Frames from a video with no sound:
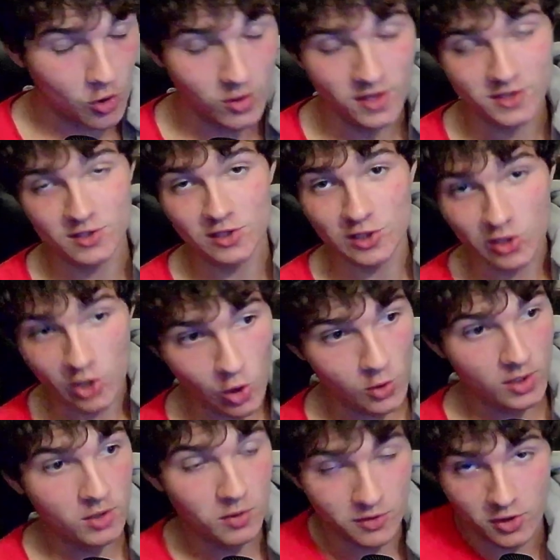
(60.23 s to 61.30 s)
is
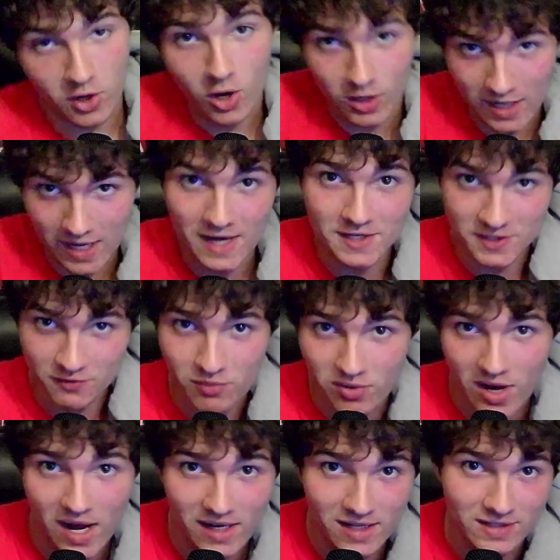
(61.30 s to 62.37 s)
loaded with all kinds of
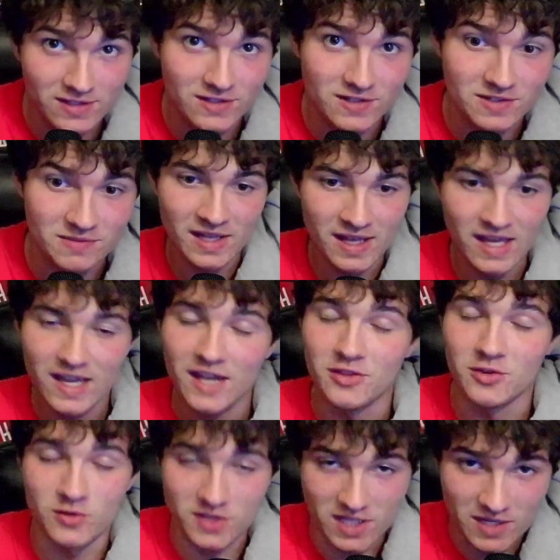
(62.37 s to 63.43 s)
products, and
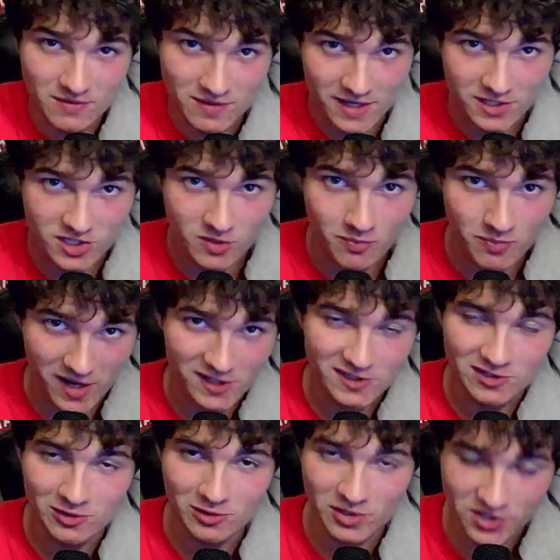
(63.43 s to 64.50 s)
there's even a
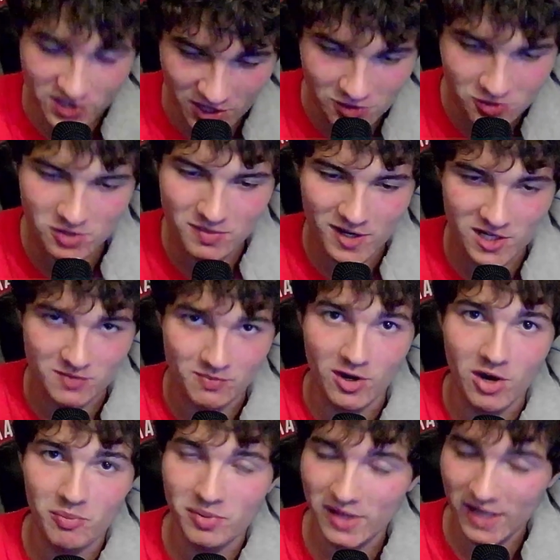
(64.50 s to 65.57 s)
special Sentry
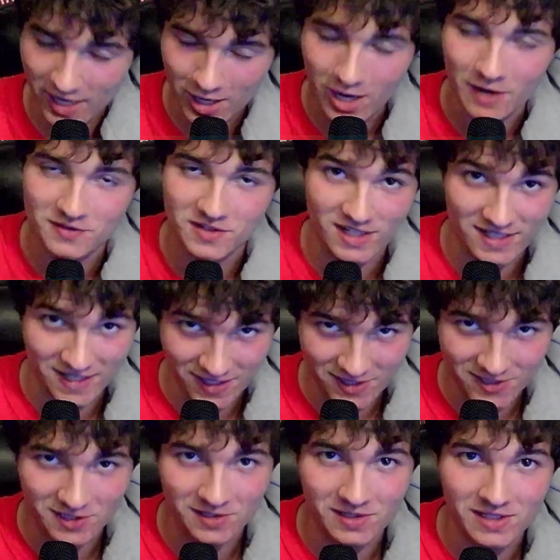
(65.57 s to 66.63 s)
Baseball Playoffs
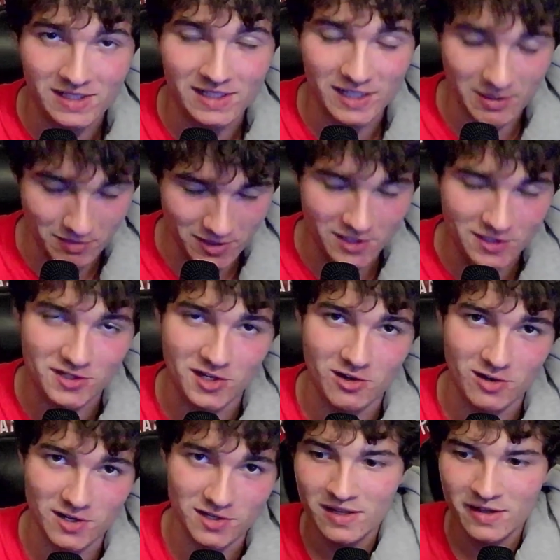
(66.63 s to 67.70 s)
Edition limited
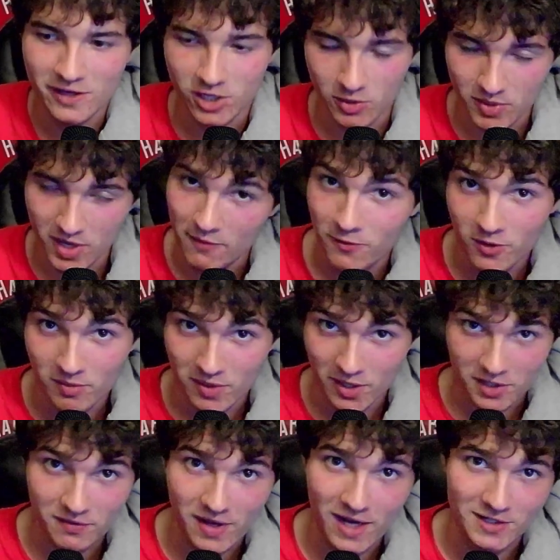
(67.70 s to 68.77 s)
series. It'll be up for the month
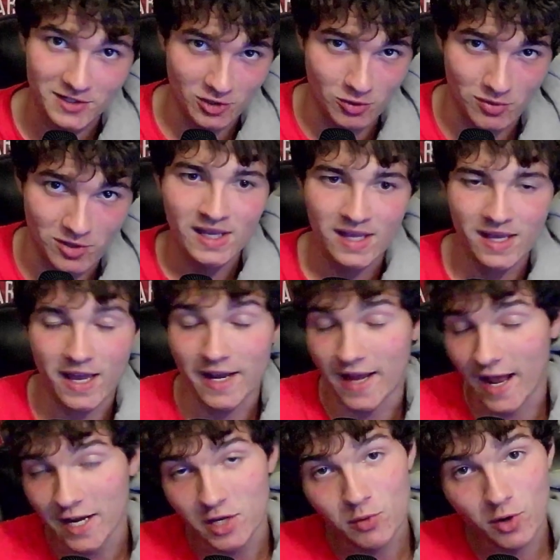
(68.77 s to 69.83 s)
of October, and
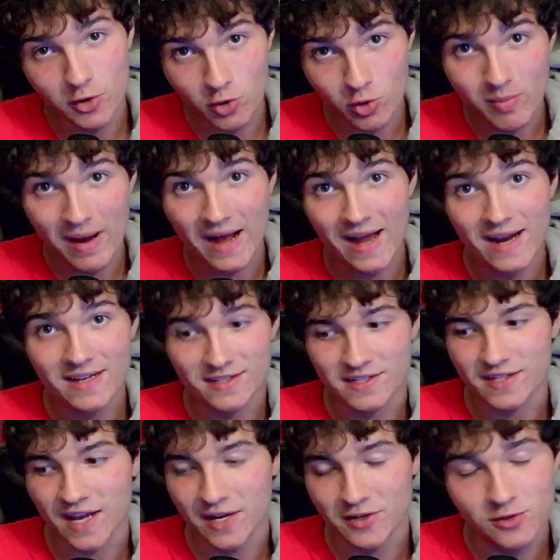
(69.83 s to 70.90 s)
anyone who buys is
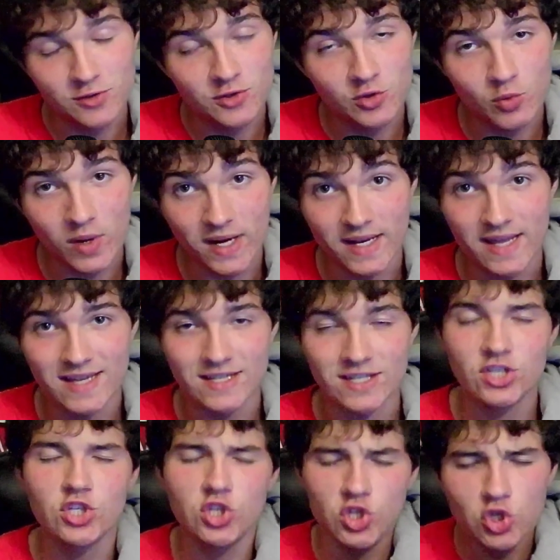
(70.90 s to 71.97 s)
entered to win a
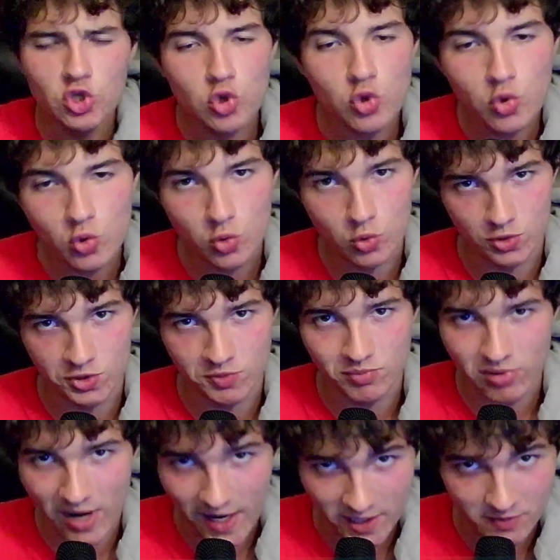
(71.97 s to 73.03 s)
huge
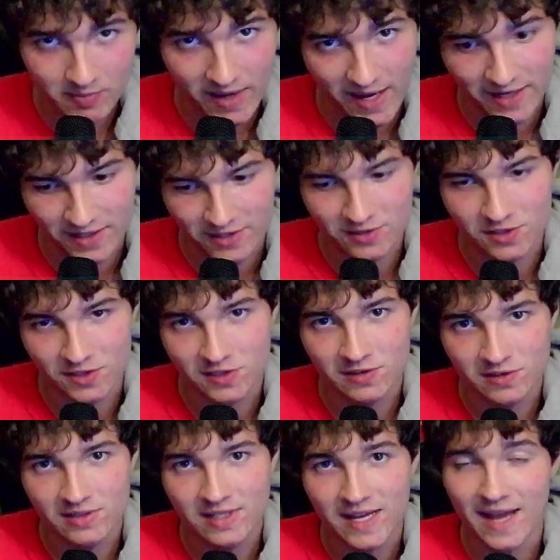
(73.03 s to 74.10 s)
prize package
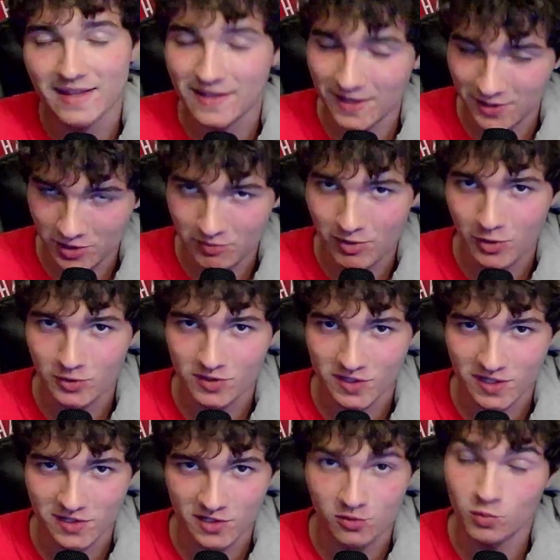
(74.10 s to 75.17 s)
at the end of the
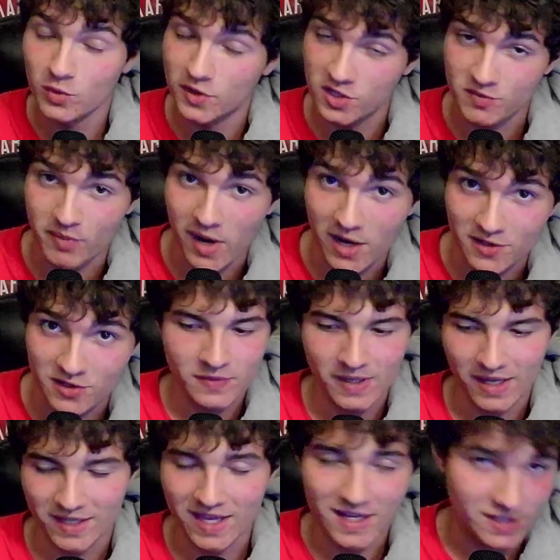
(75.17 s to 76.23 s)
postseason with a sponsor.
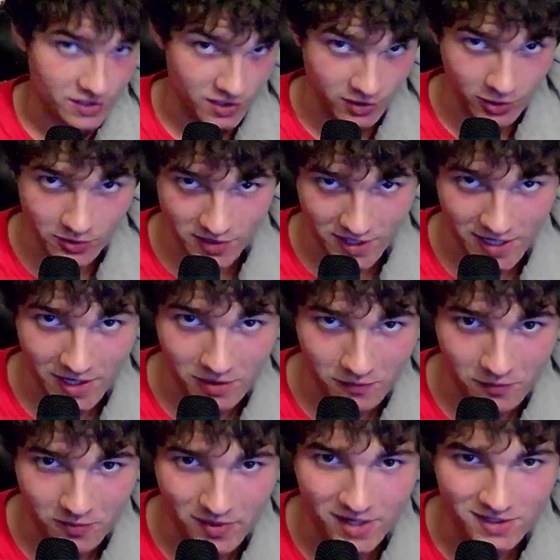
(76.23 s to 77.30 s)
I can't disclose that kind of
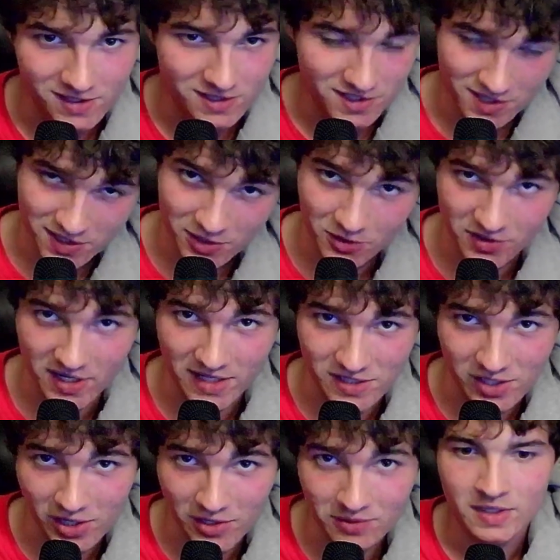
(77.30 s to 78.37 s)
information because the deal's not
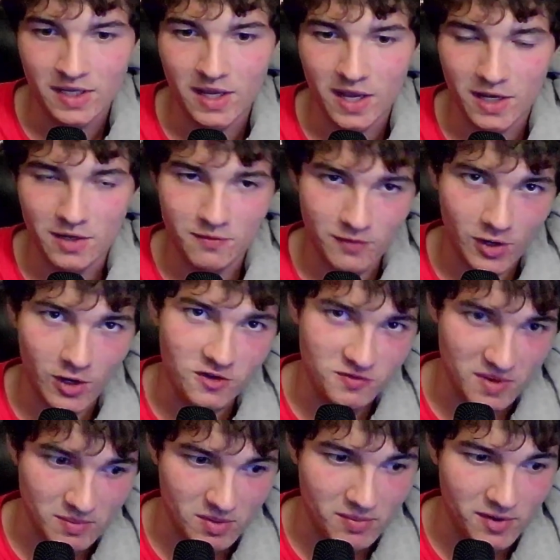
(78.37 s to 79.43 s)
done. It involves
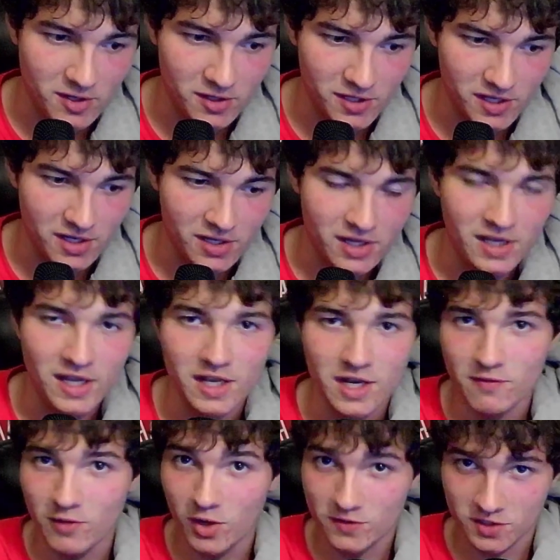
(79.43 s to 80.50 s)
memorabilia. It
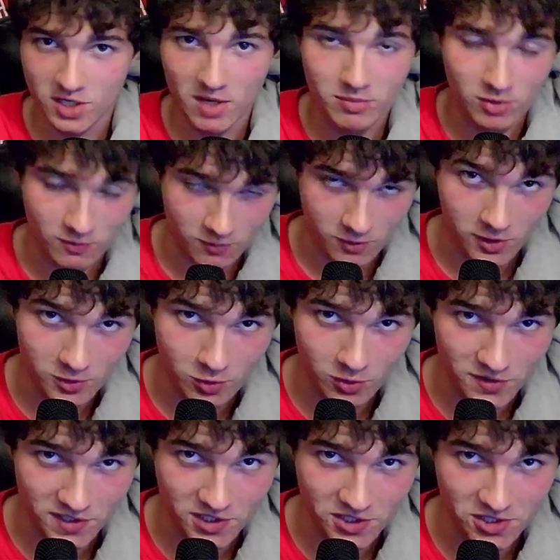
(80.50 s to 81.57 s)
involves a couple of really cool
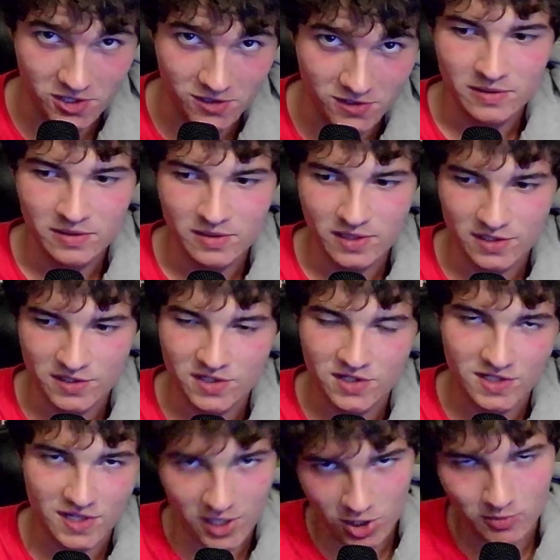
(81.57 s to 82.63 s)
t-shirts. Let's just
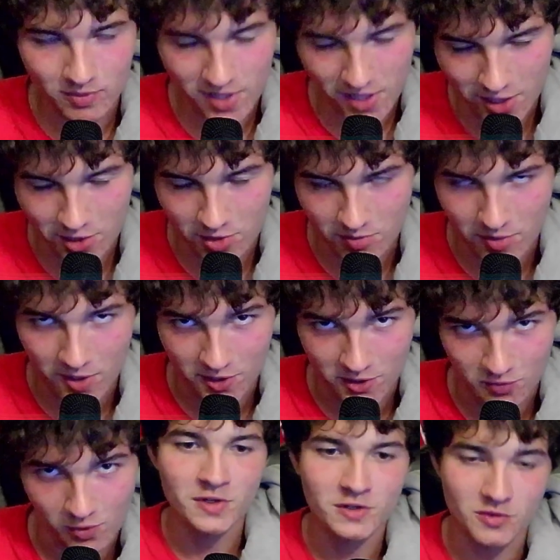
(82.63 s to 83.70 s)
say you'll be getting your money's
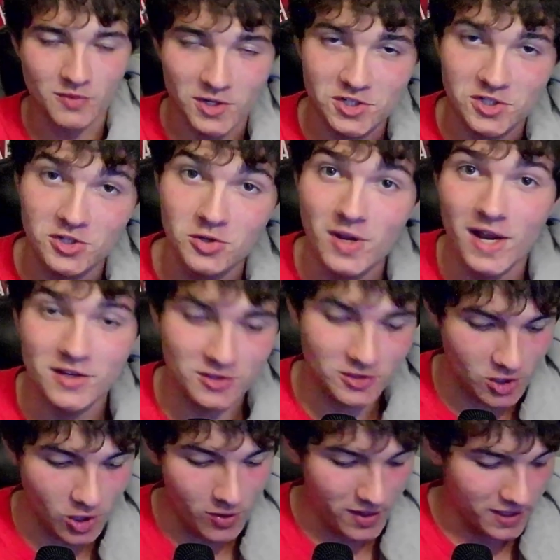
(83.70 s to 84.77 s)
worth. So make sure you guys are
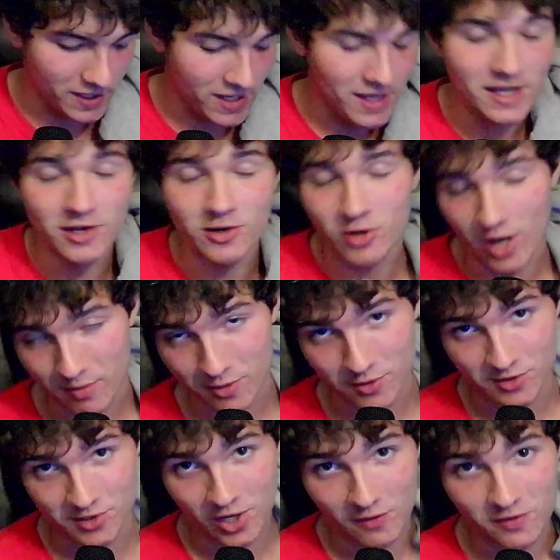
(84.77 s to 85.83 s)
going and grabbing
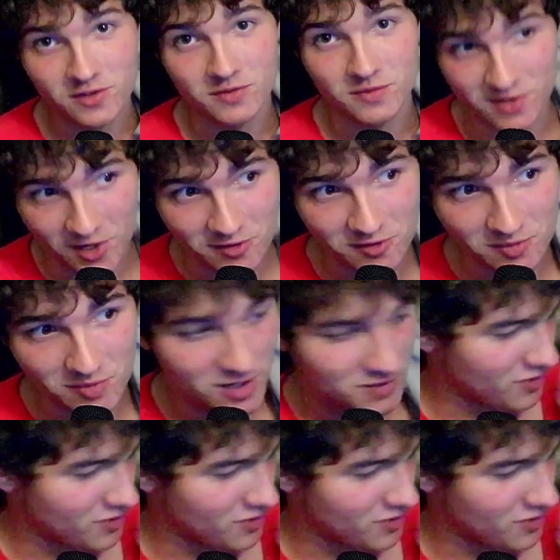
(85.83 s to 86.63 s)
yourself some Sentry Baseball